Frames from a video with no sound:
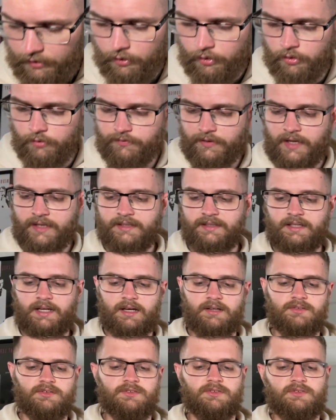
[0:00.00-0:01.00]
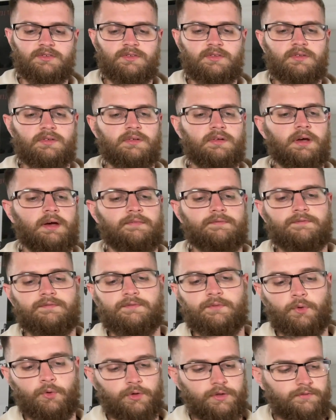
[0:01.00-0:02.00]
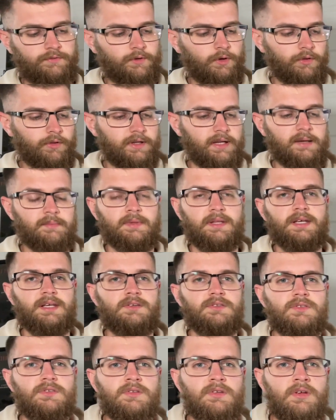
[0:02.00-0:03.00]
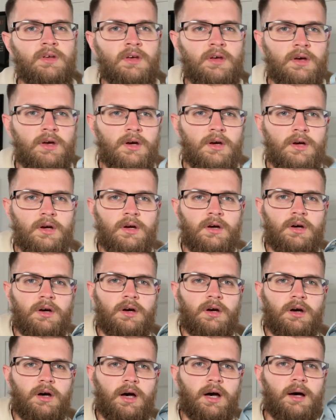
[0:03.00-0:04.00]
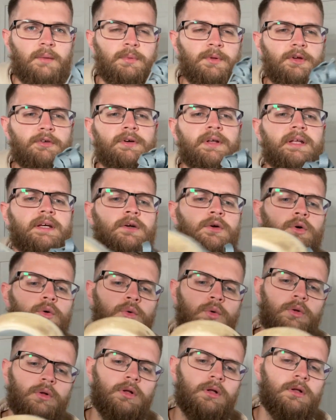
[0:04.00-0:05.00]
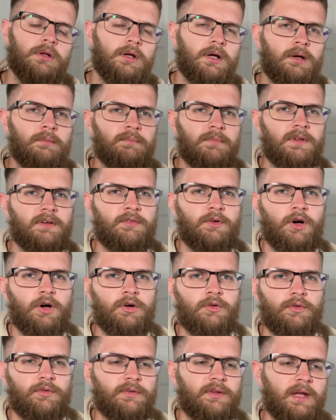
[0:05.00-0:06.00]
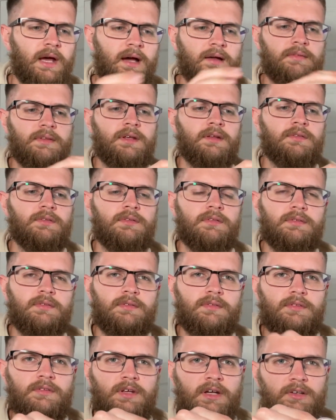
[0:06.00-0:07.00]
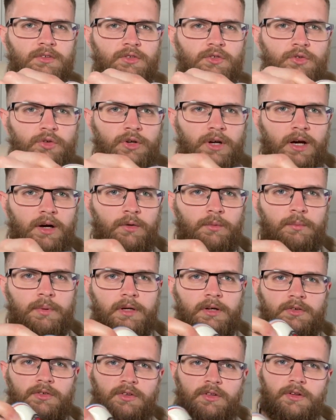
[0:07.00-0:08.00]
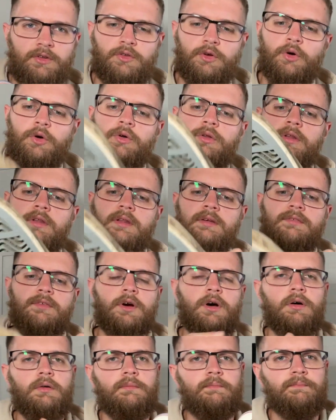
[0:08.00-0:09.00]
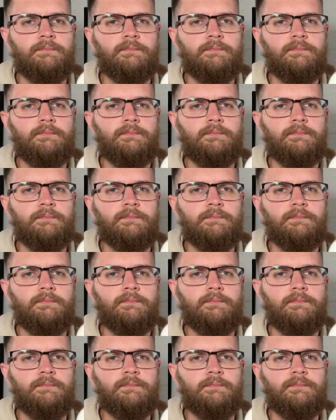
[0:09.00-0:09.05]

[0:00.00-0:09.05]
of Adidas. I've already forgot the name of these, but they're really cool. They've got they kind of stood out because of the tongue that they've got.